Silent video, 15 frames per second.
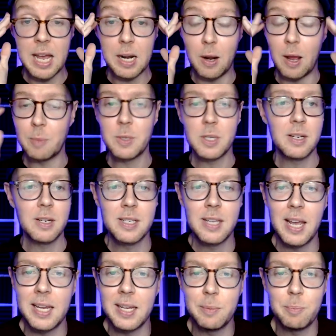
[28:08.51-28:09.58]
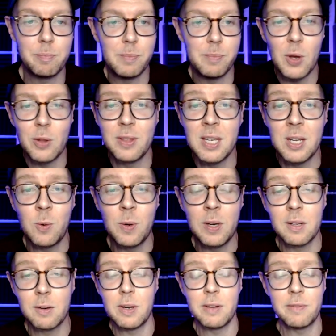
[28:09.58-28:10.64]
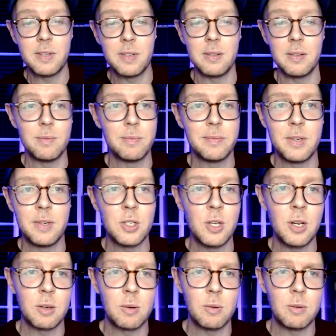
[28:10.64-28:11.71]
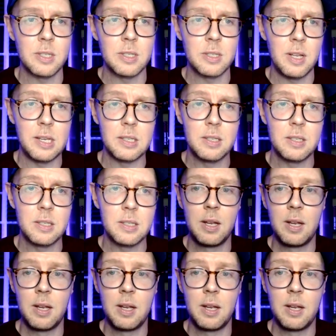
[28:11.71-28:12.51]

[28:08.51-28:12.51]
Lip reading: I don't know. I'm just gonna say Beyond the Aquila Rift and Turquoise Days.